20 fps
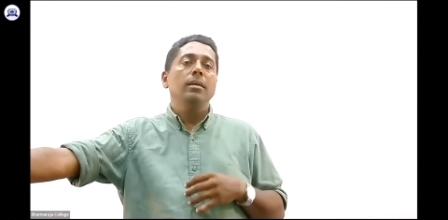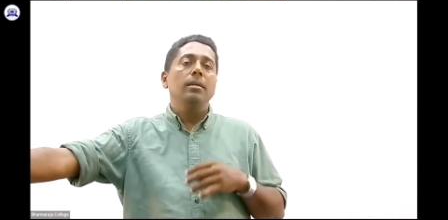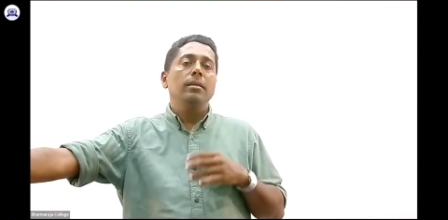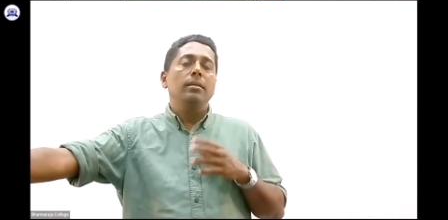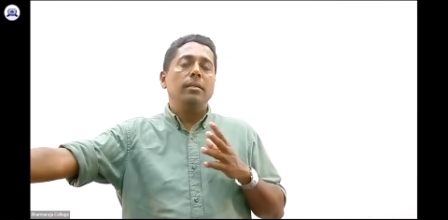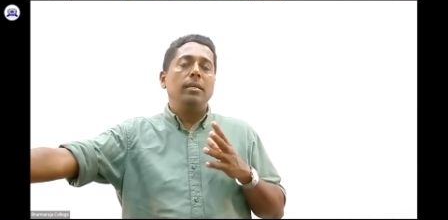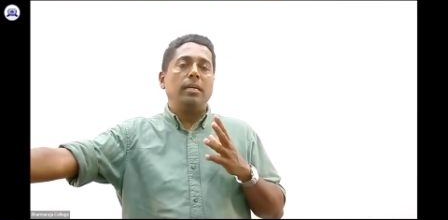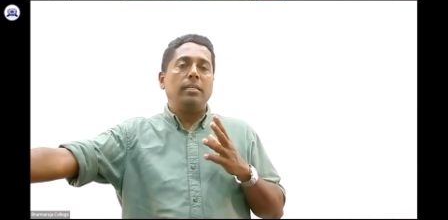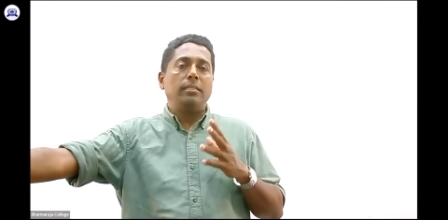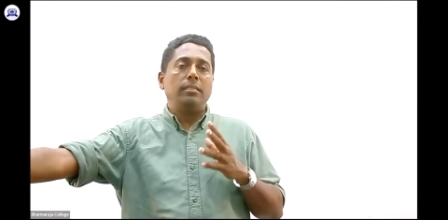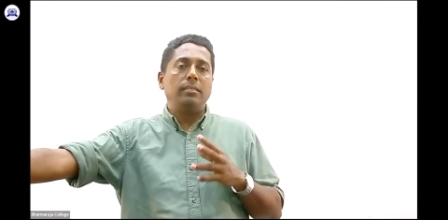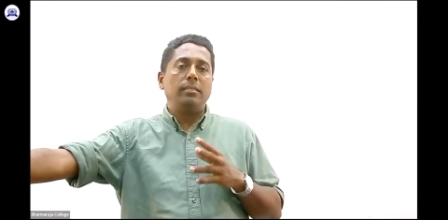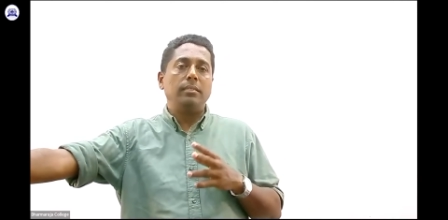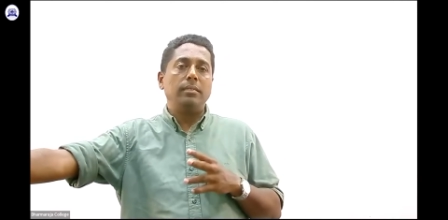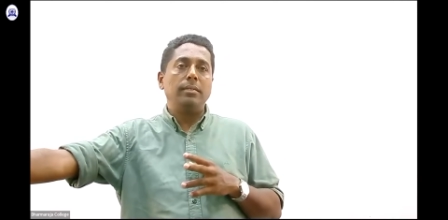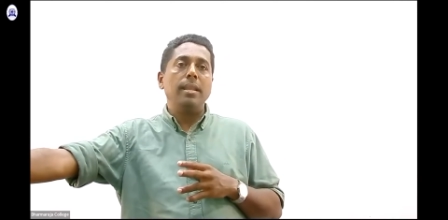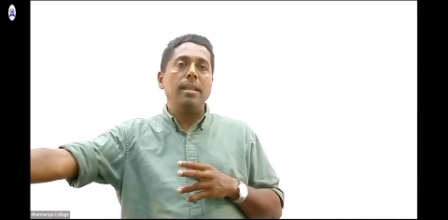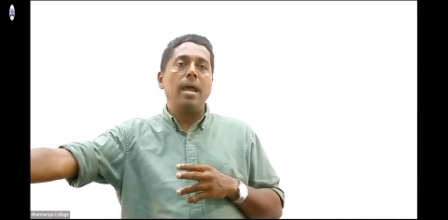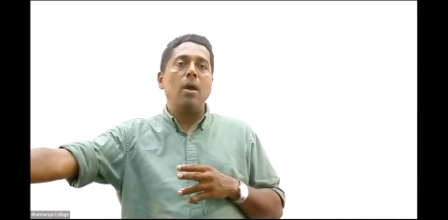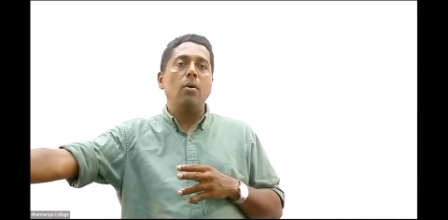Yes.
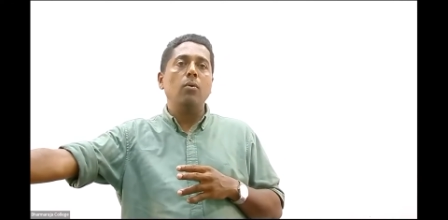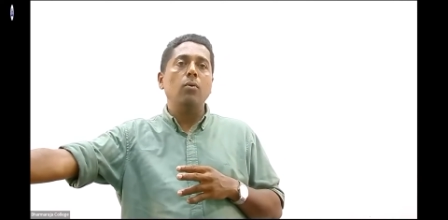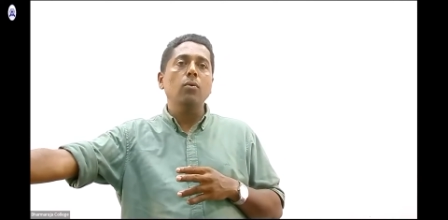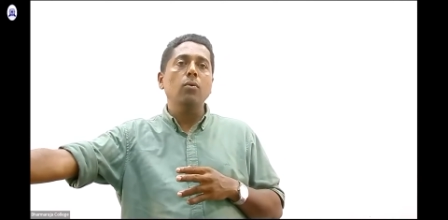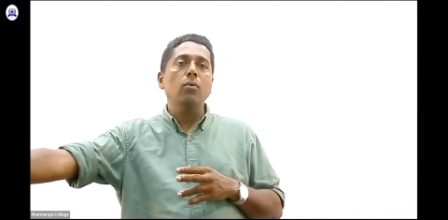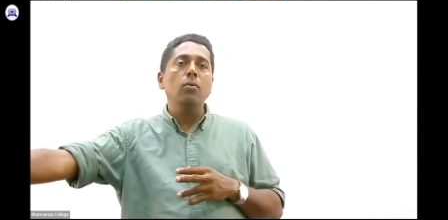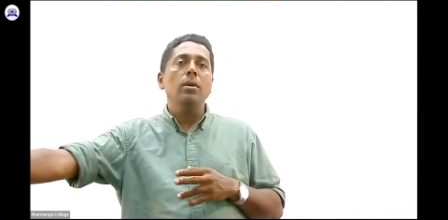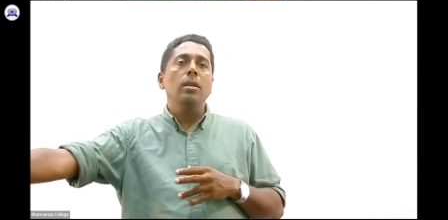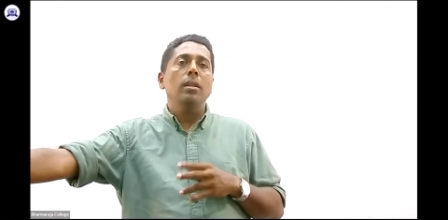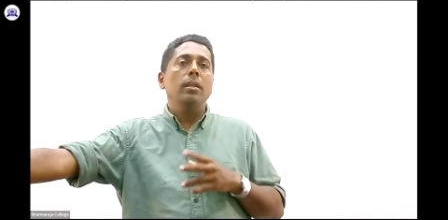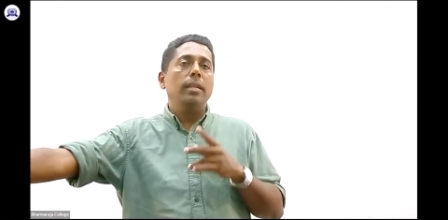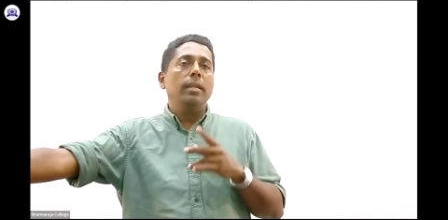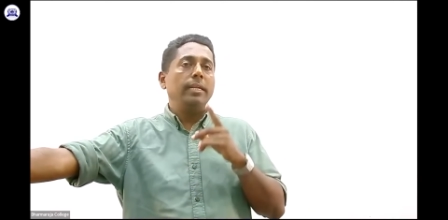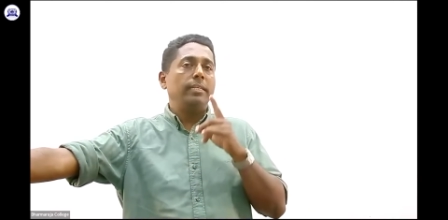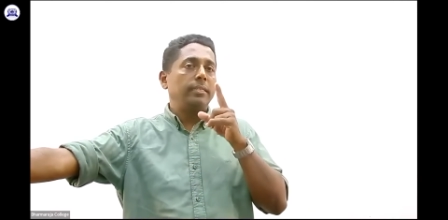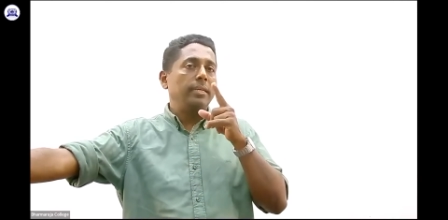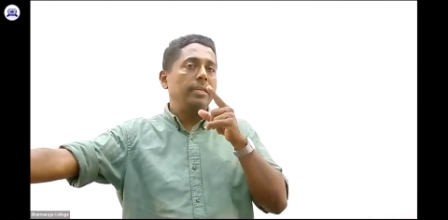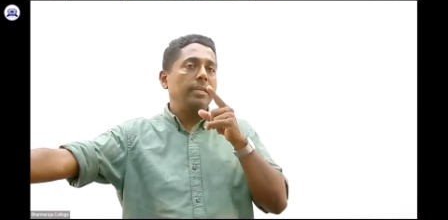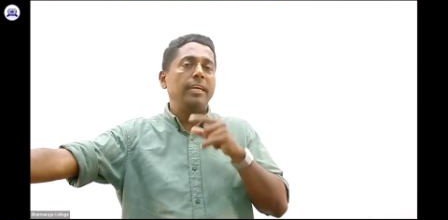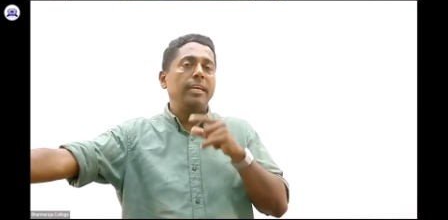Now, let's
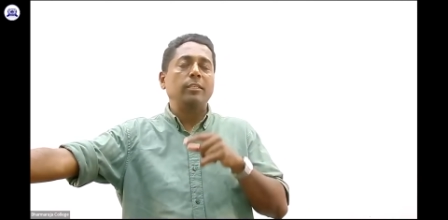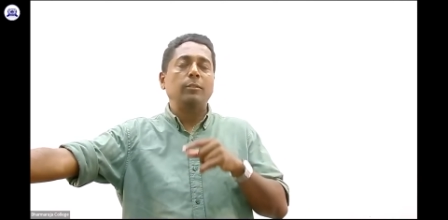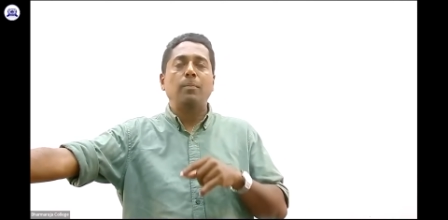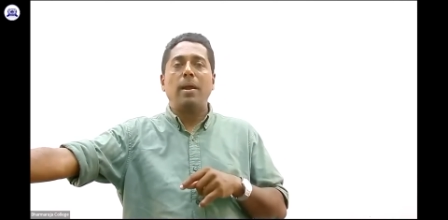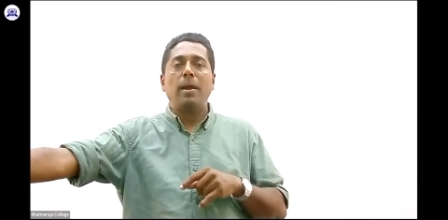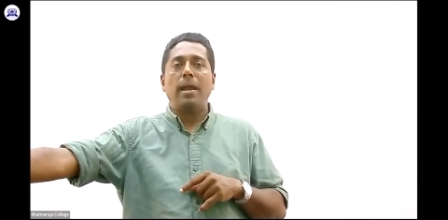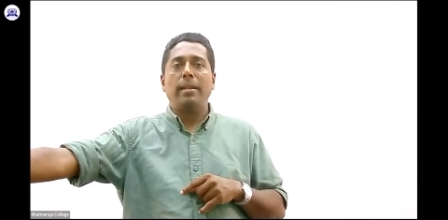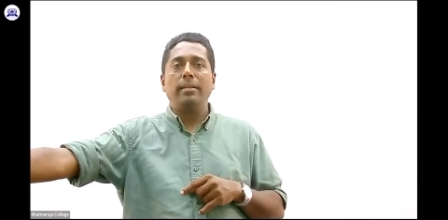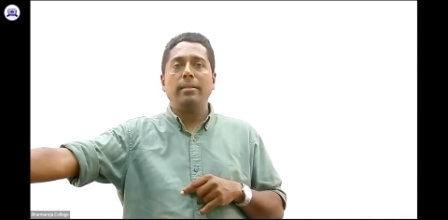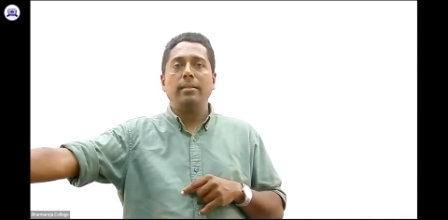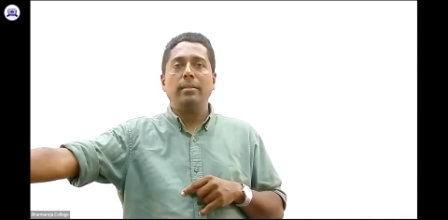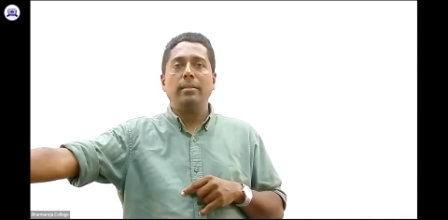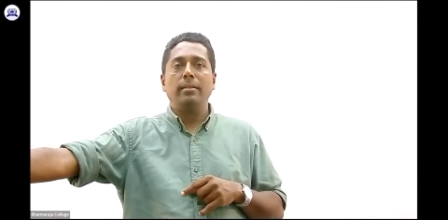see next part.